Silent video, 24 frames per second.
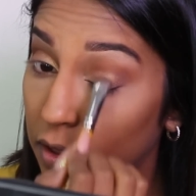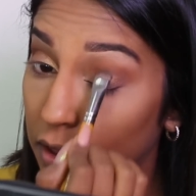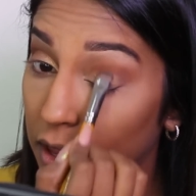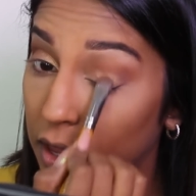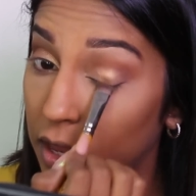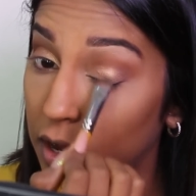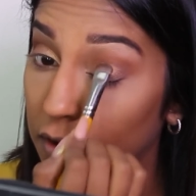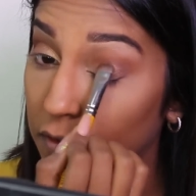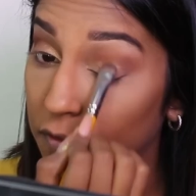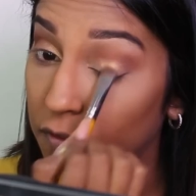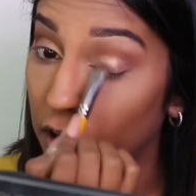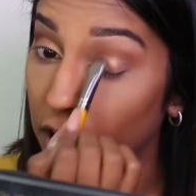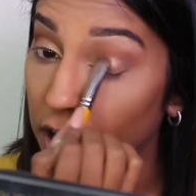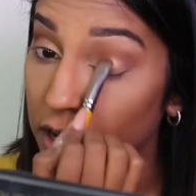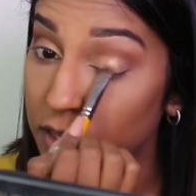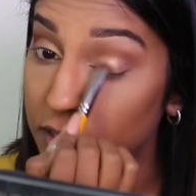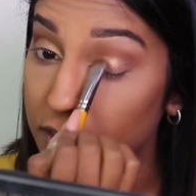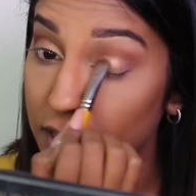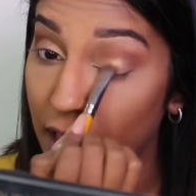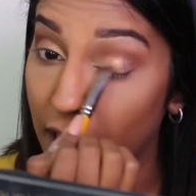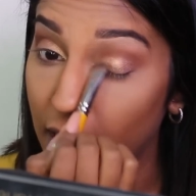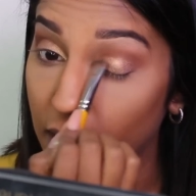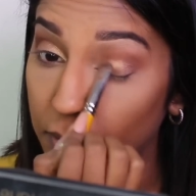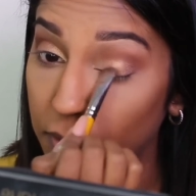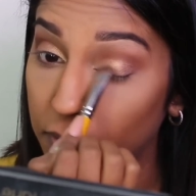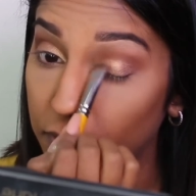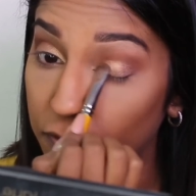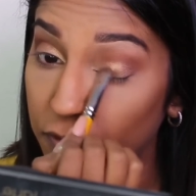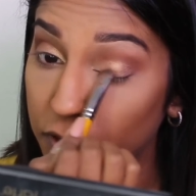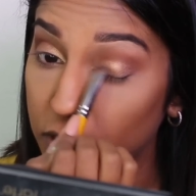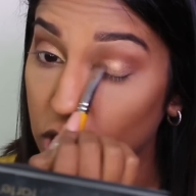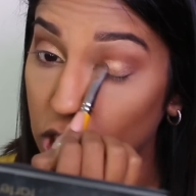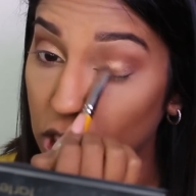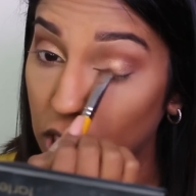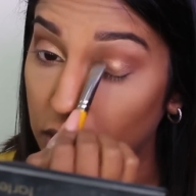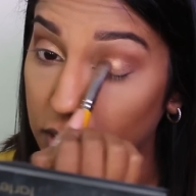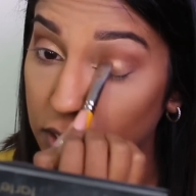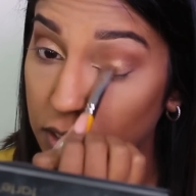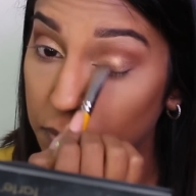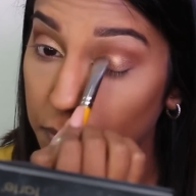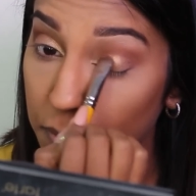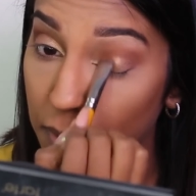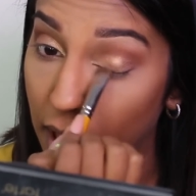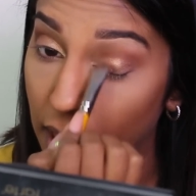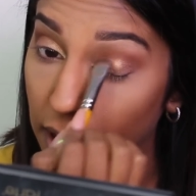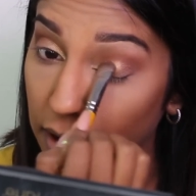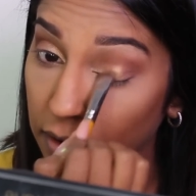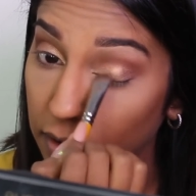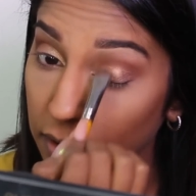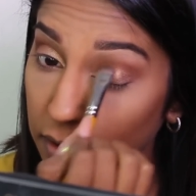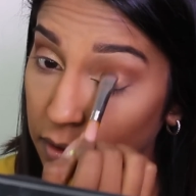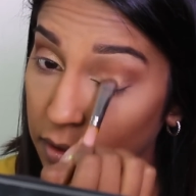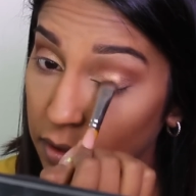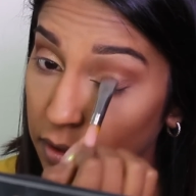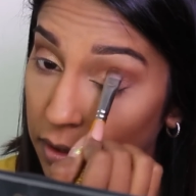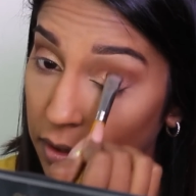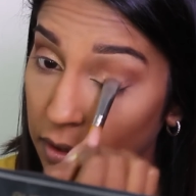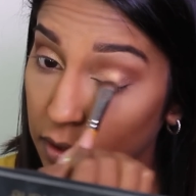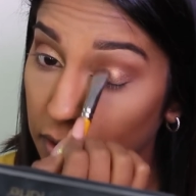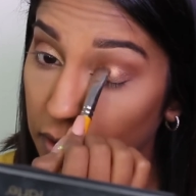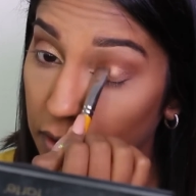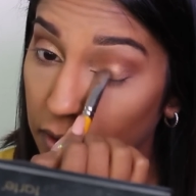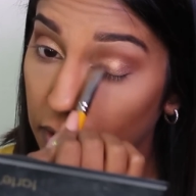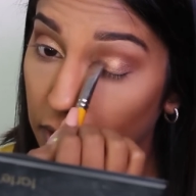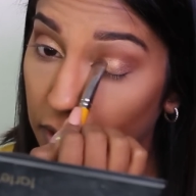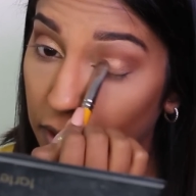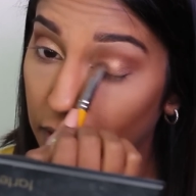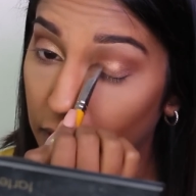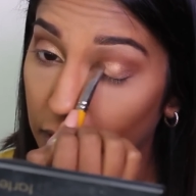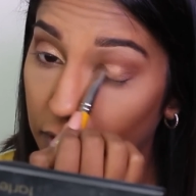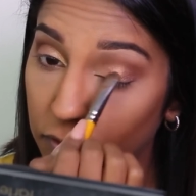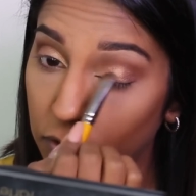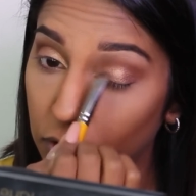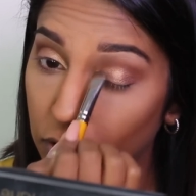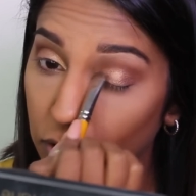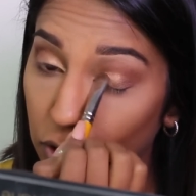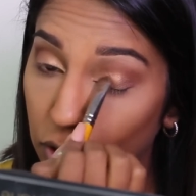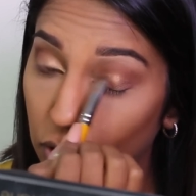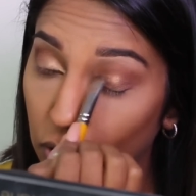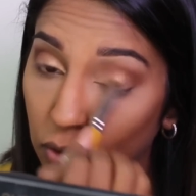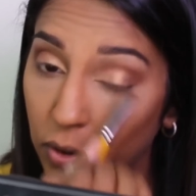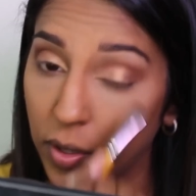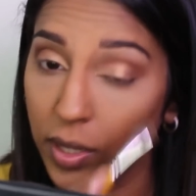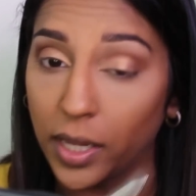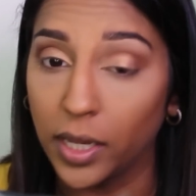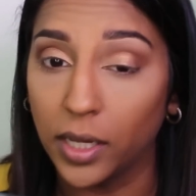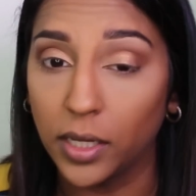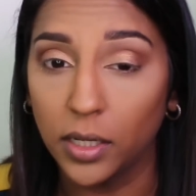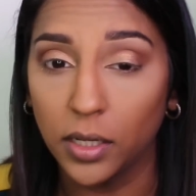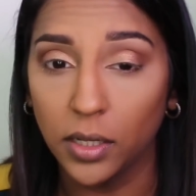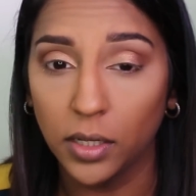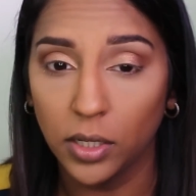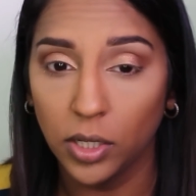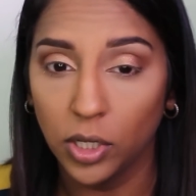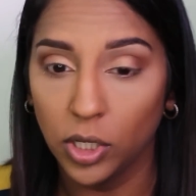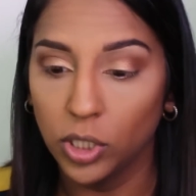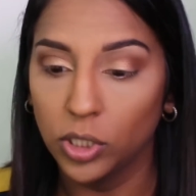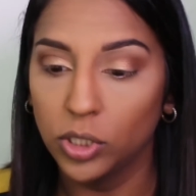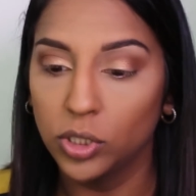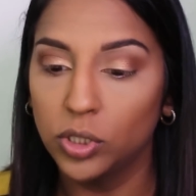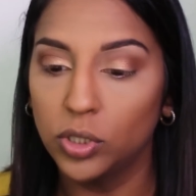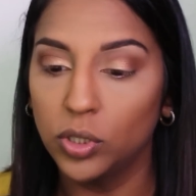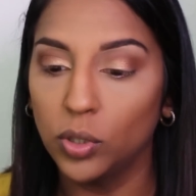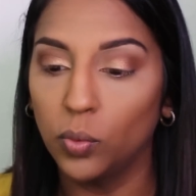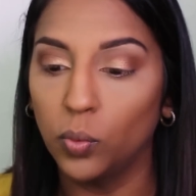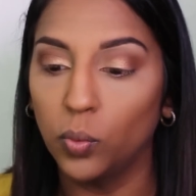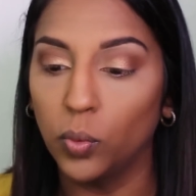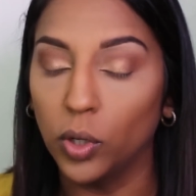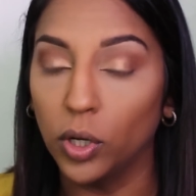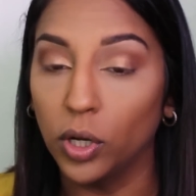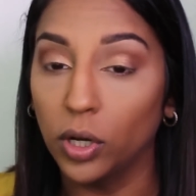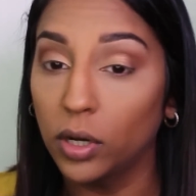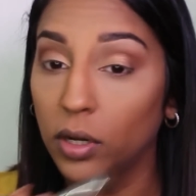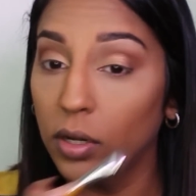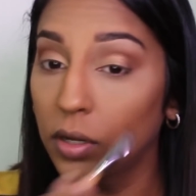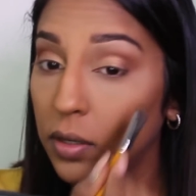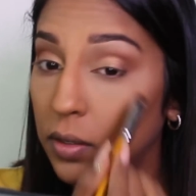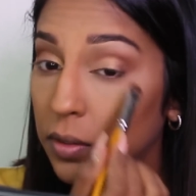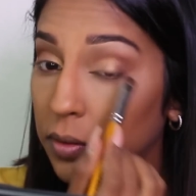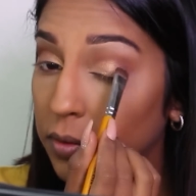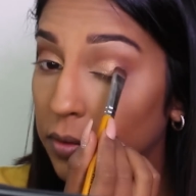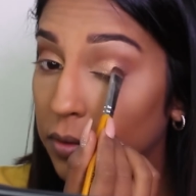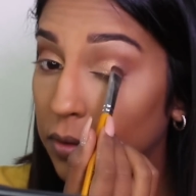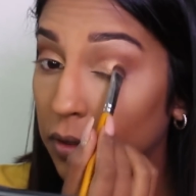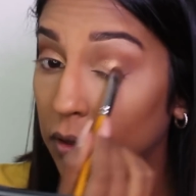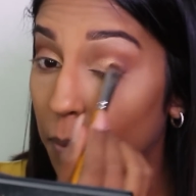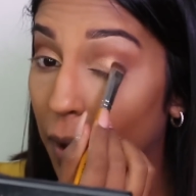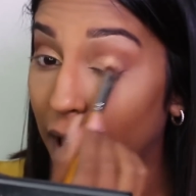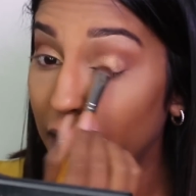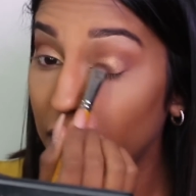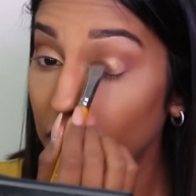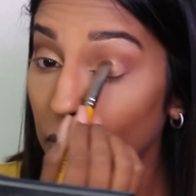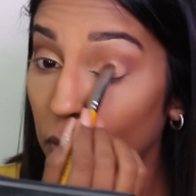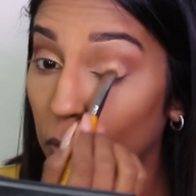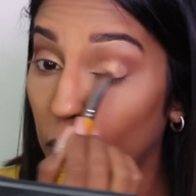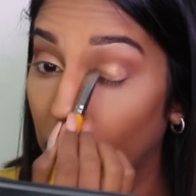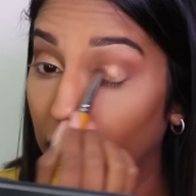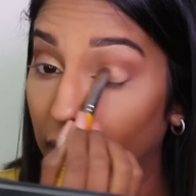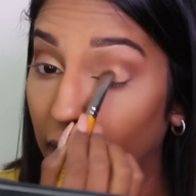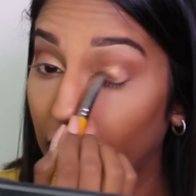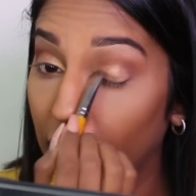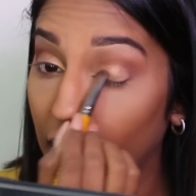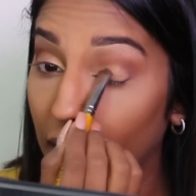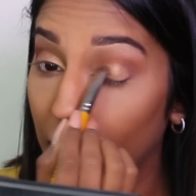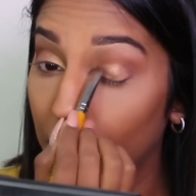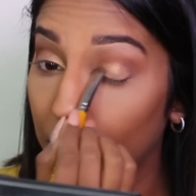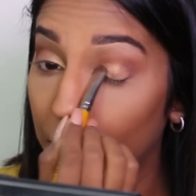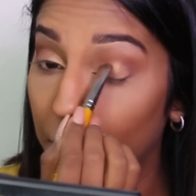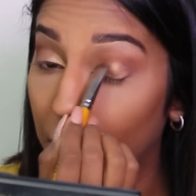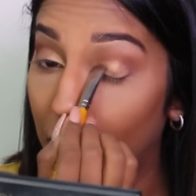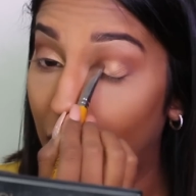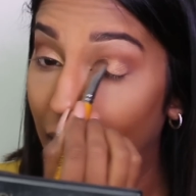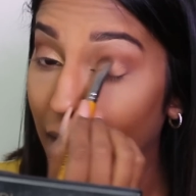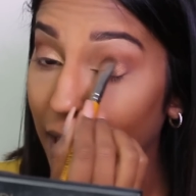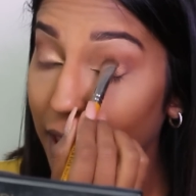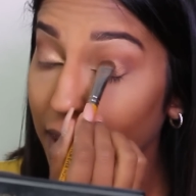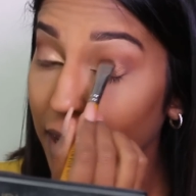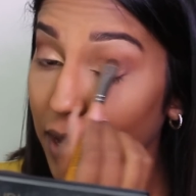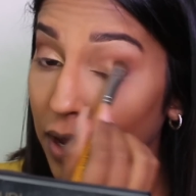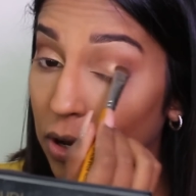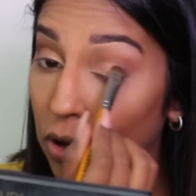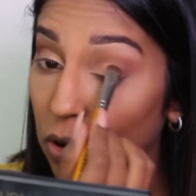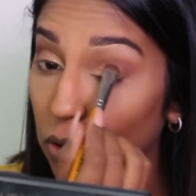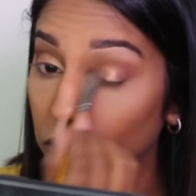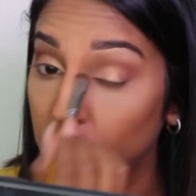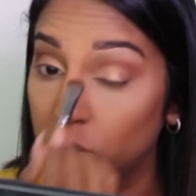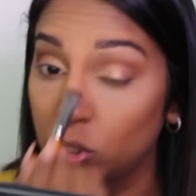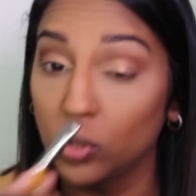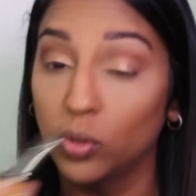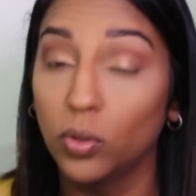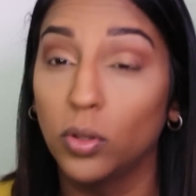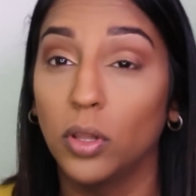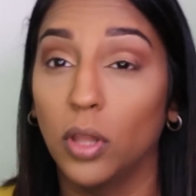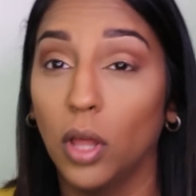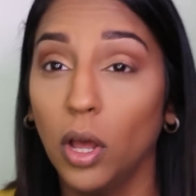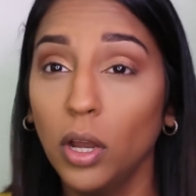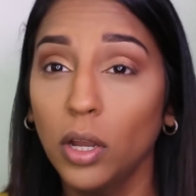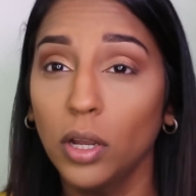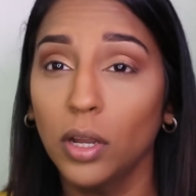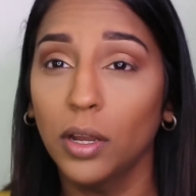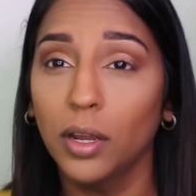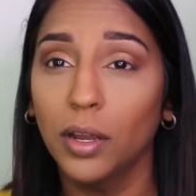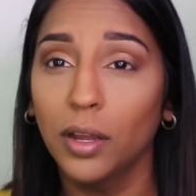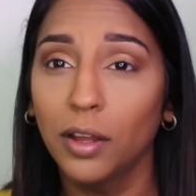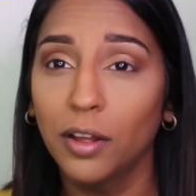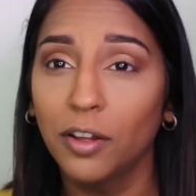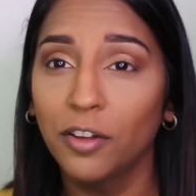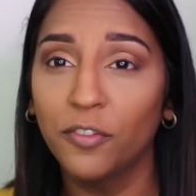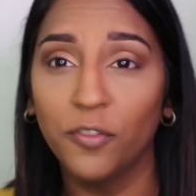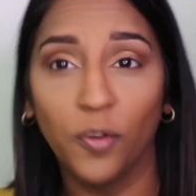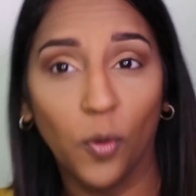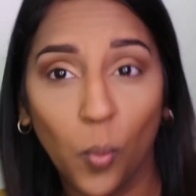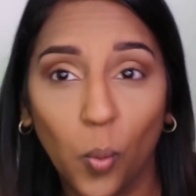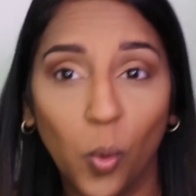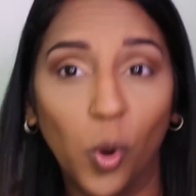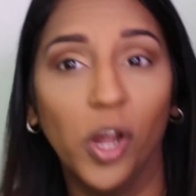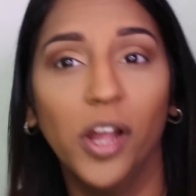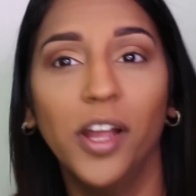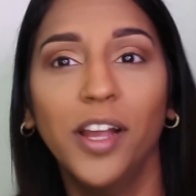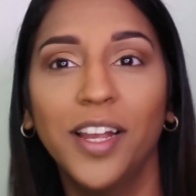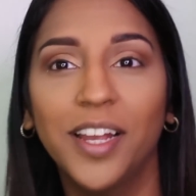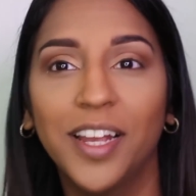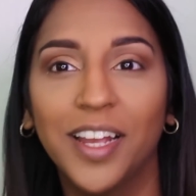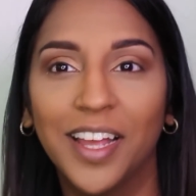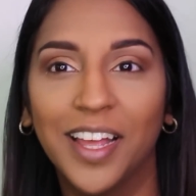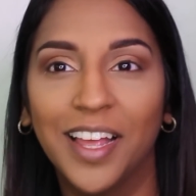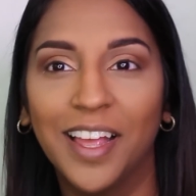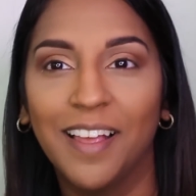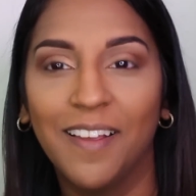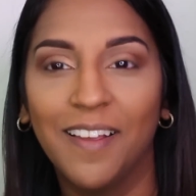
in a very time efficient manner if you're going to work. By the way, my go-to look for work